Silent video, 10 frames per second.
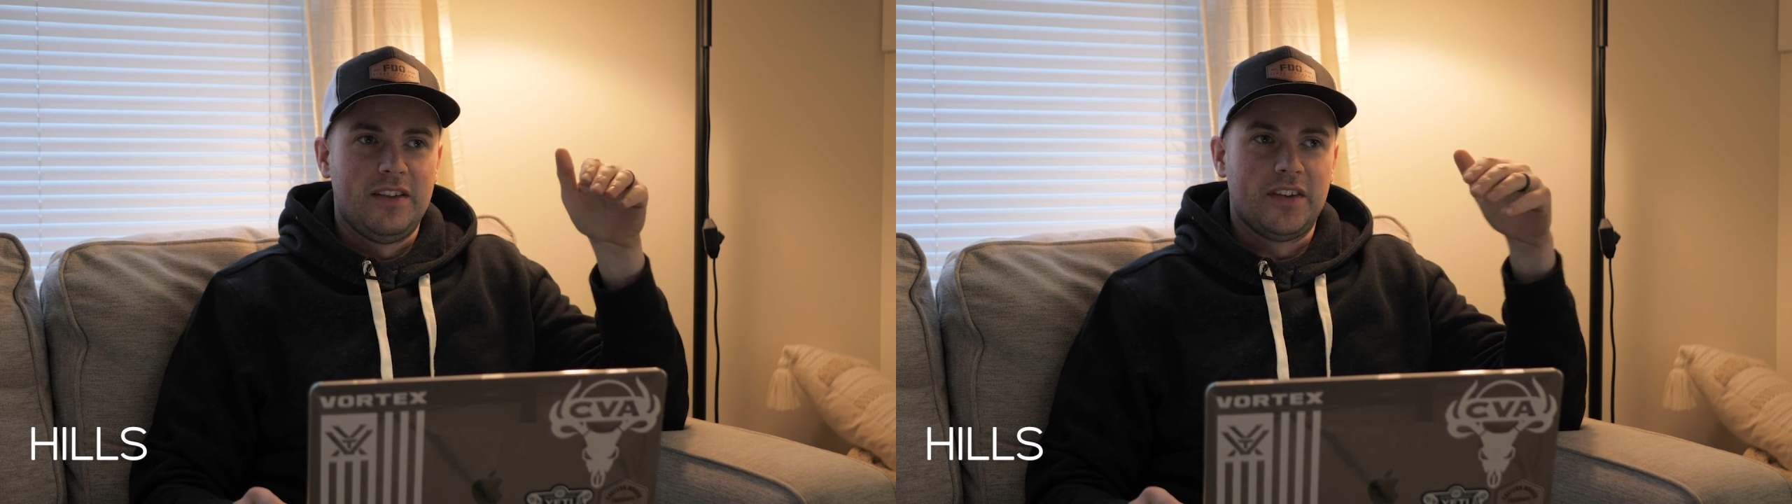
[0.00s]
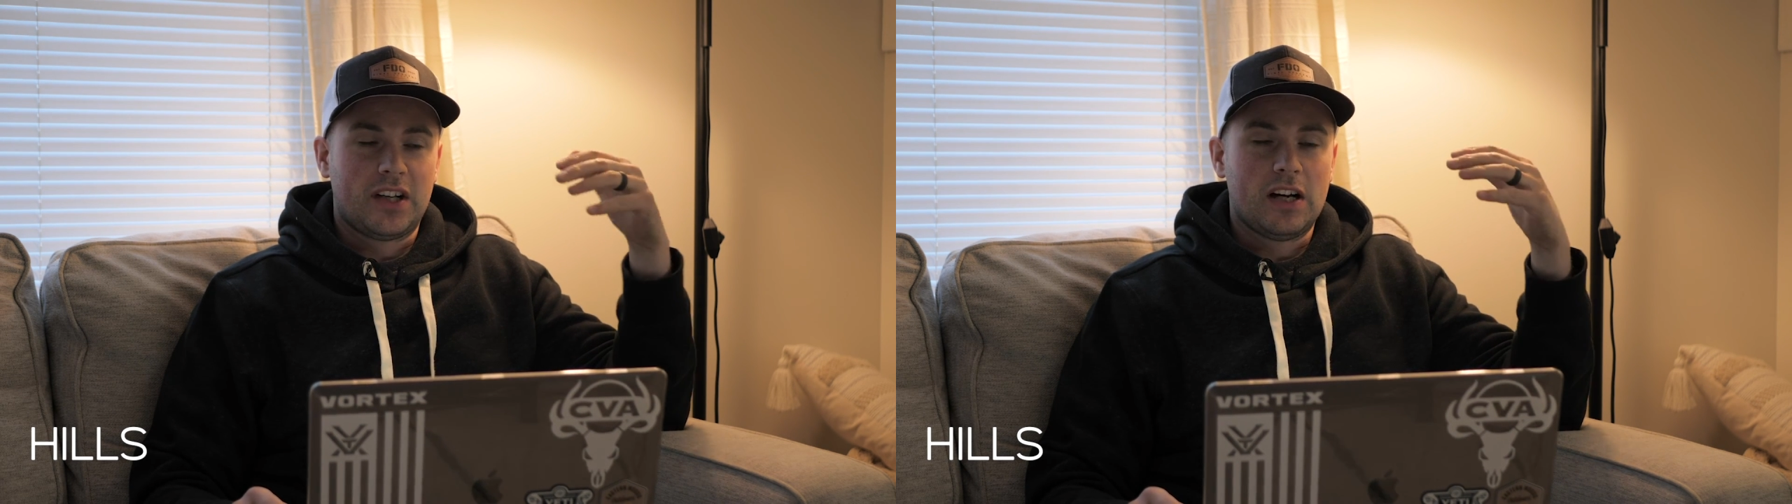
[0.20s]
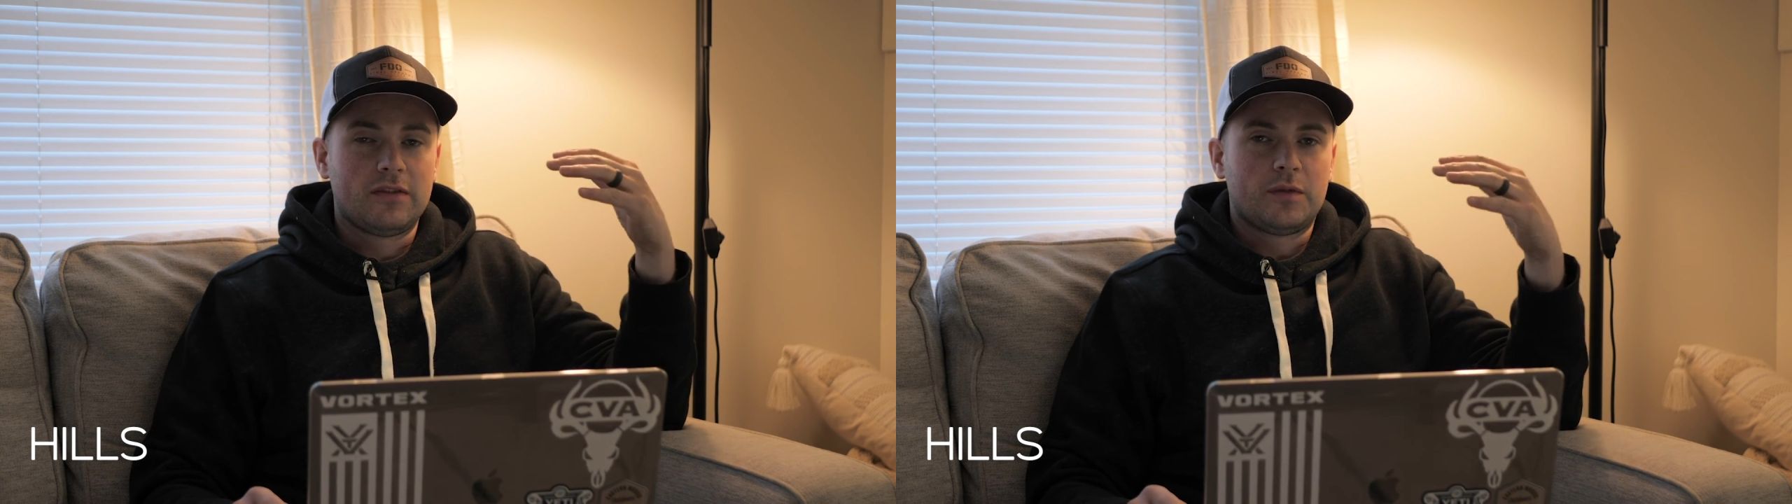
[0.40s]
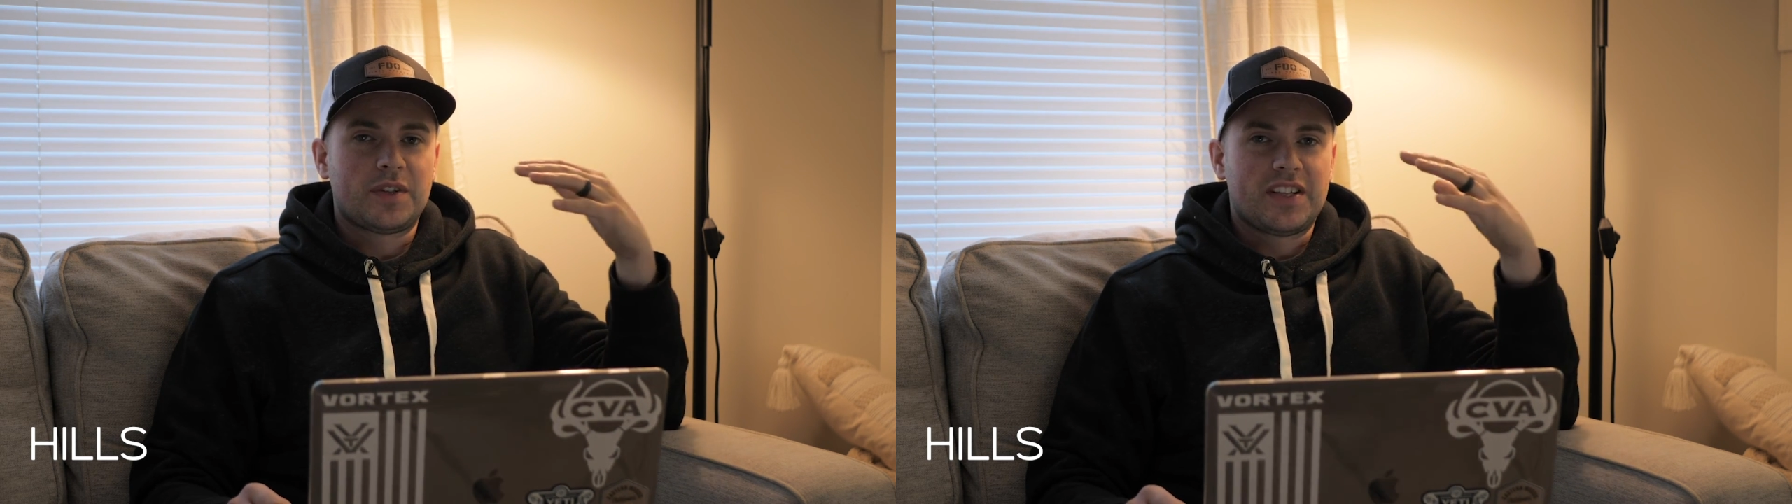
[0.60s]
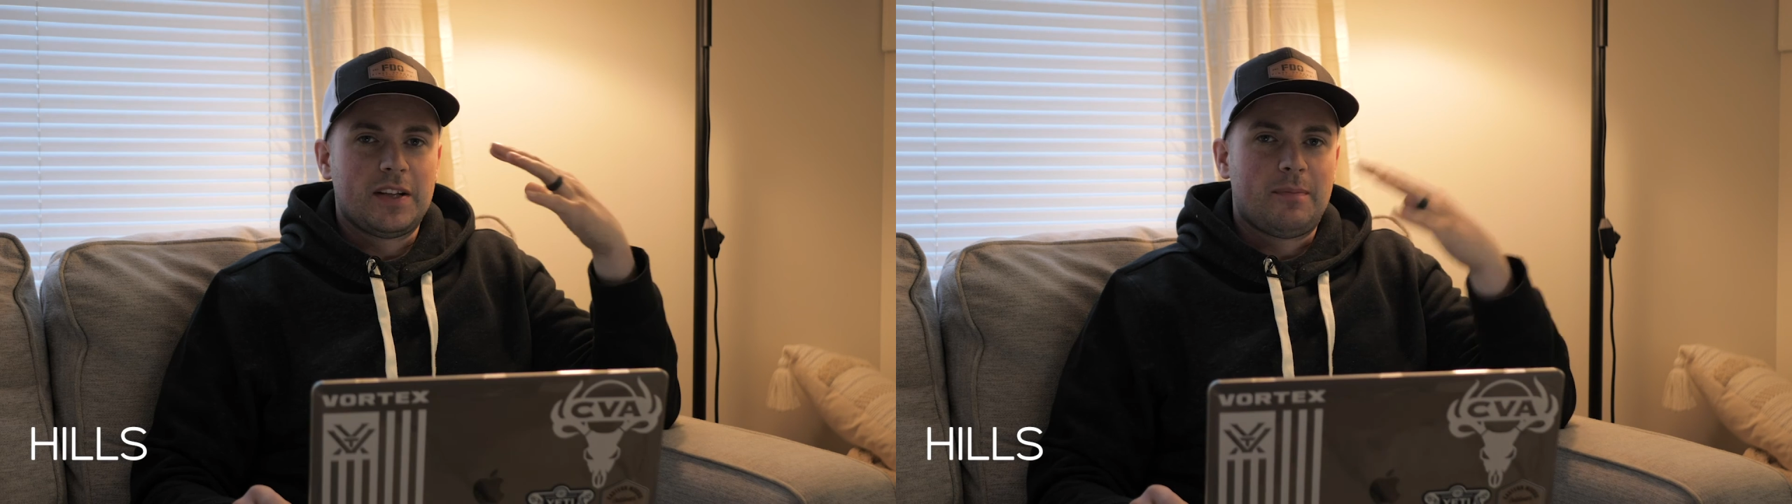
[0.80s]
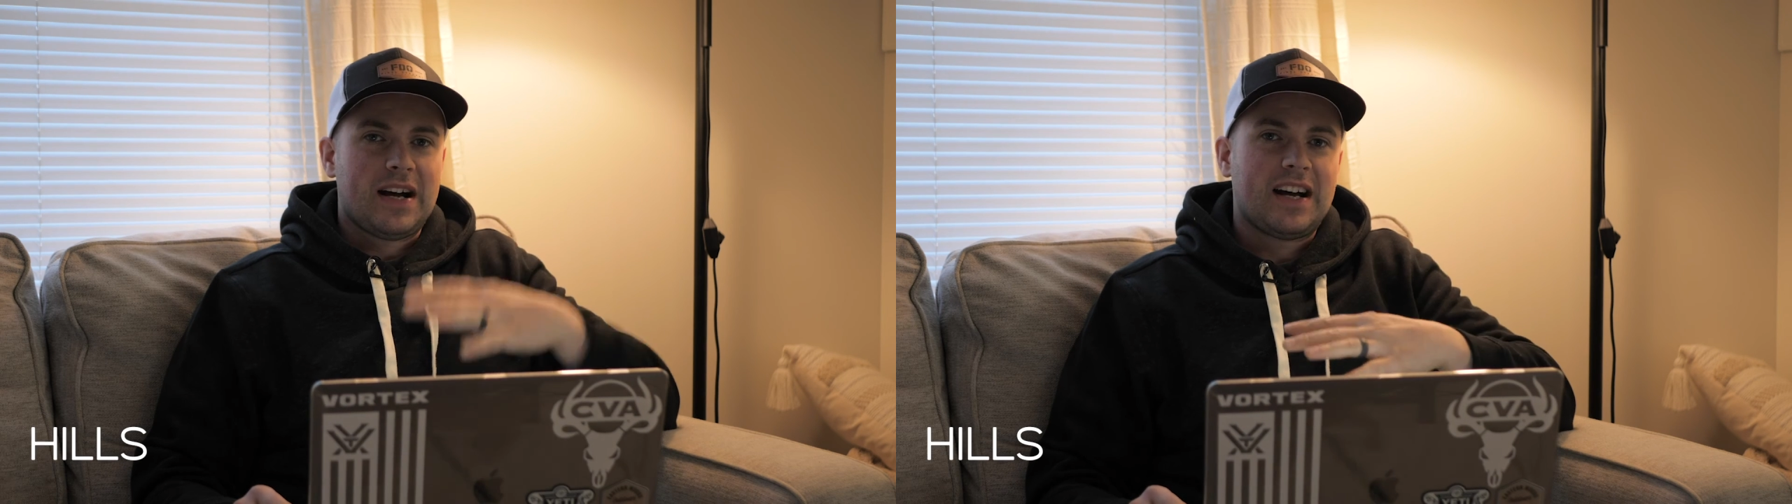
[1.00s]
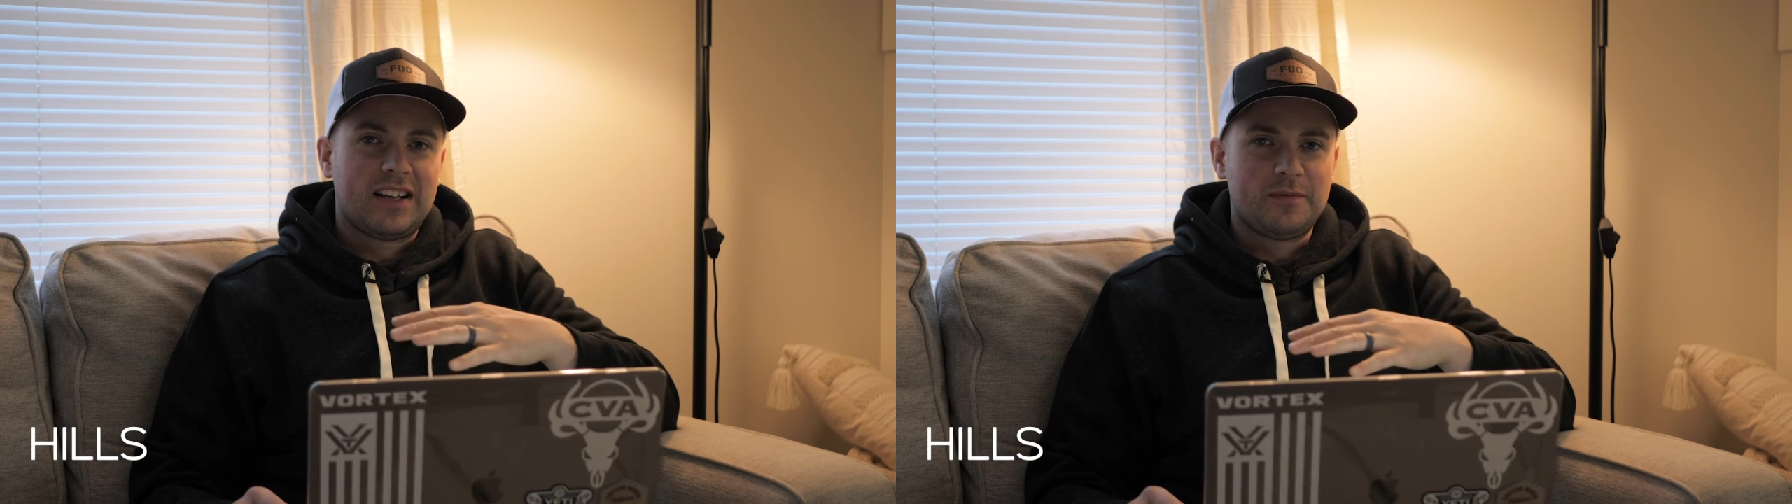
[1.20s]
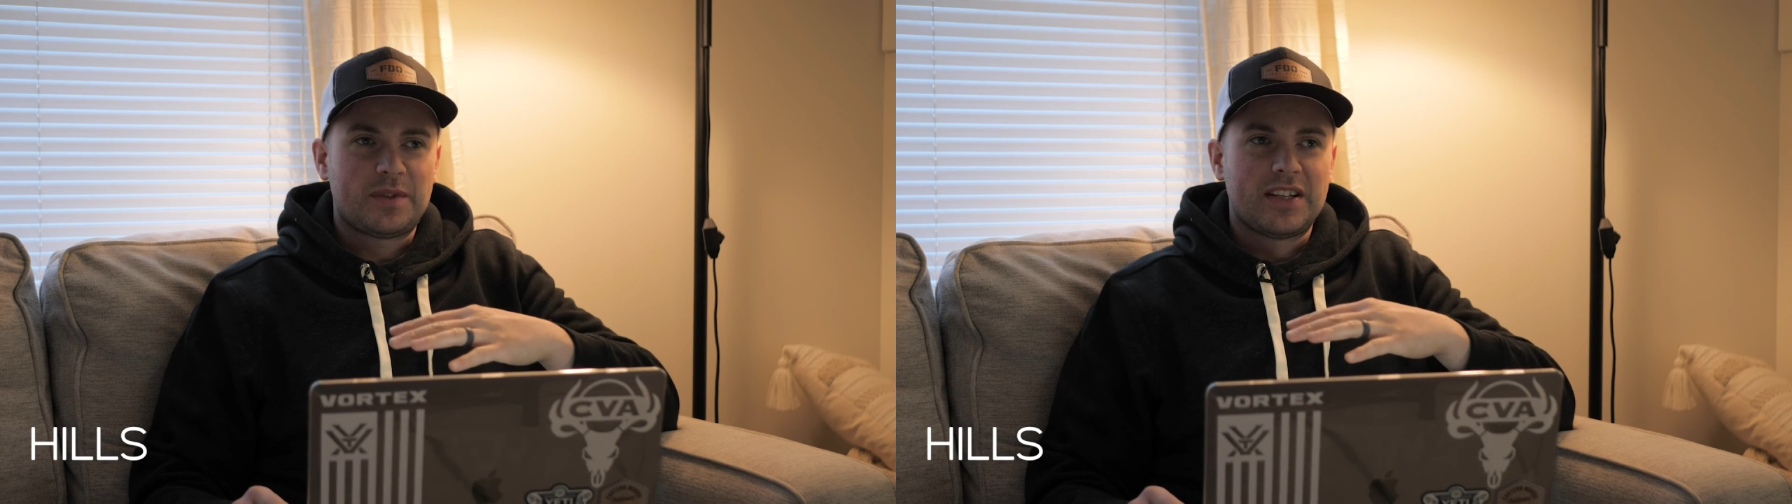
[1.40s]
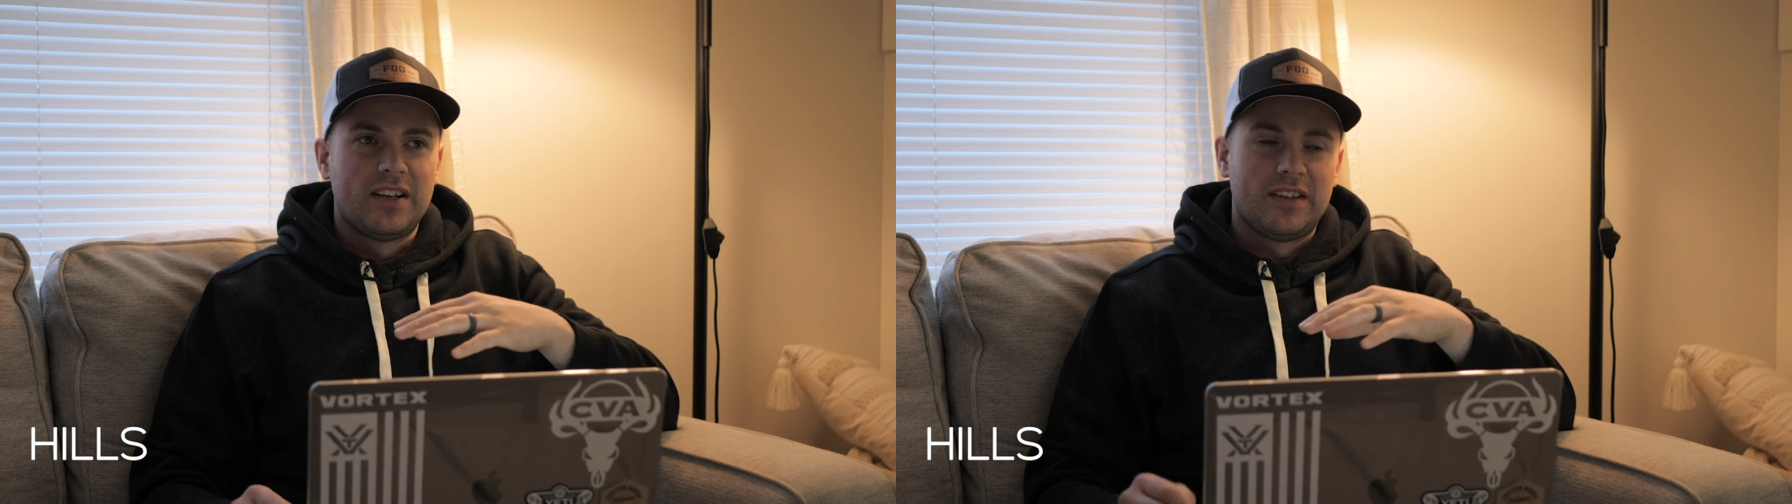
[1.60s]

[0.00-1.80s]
the cover was in the bottoms,